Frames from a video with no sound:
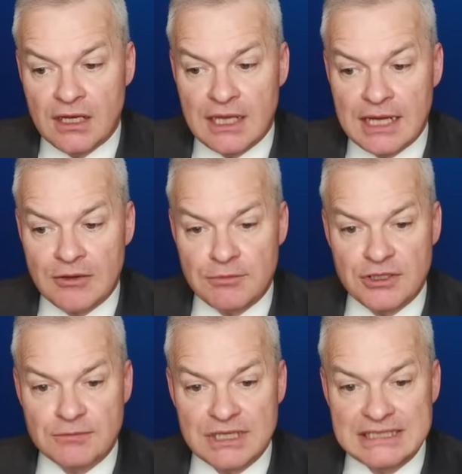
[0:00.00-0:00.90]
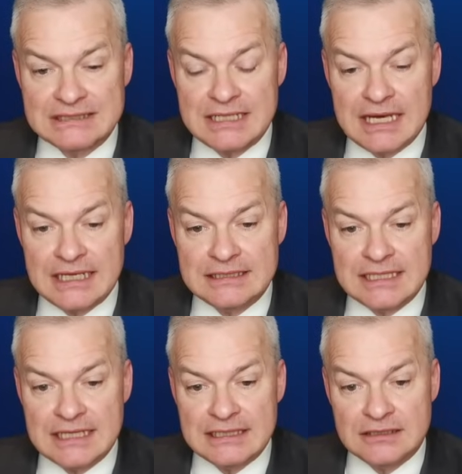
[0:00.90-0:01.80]
Now, opponent plays day.
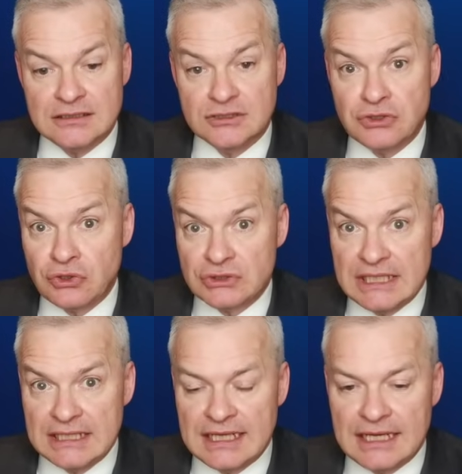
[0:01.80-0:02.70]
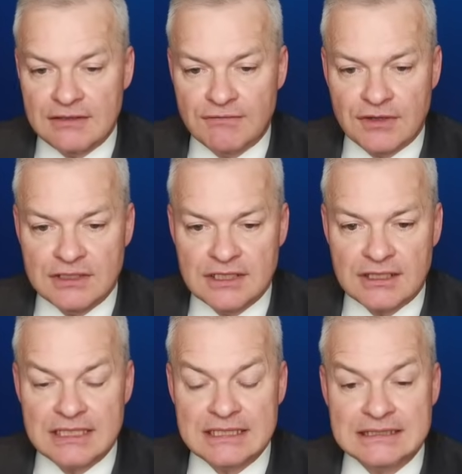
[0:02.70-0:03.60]
Day does not take an A in front.
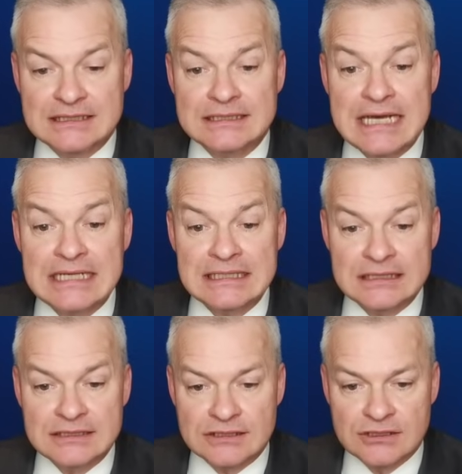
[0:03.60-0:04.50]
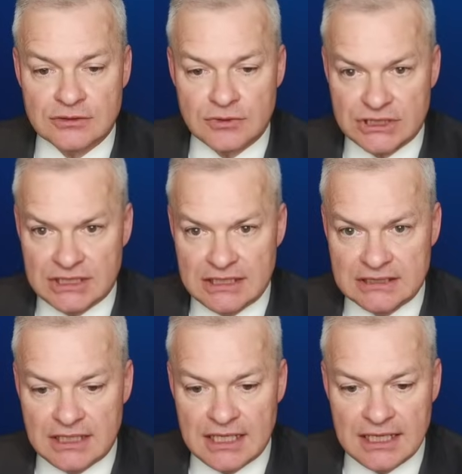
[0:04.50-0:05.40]
I think it's days which
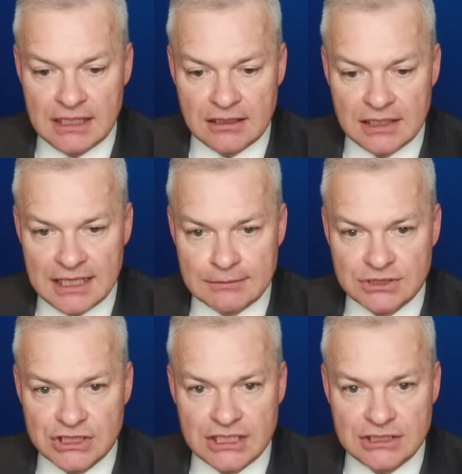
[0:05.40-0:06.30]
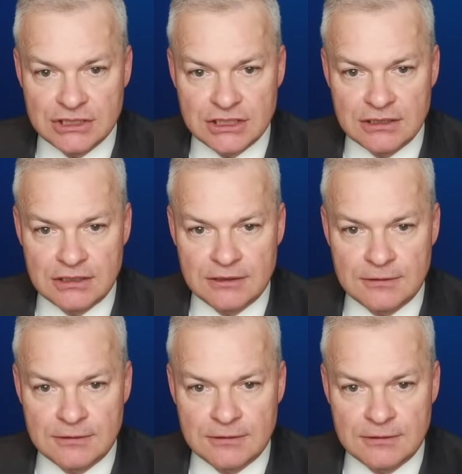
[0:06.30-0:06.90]
takes an A. I am changing.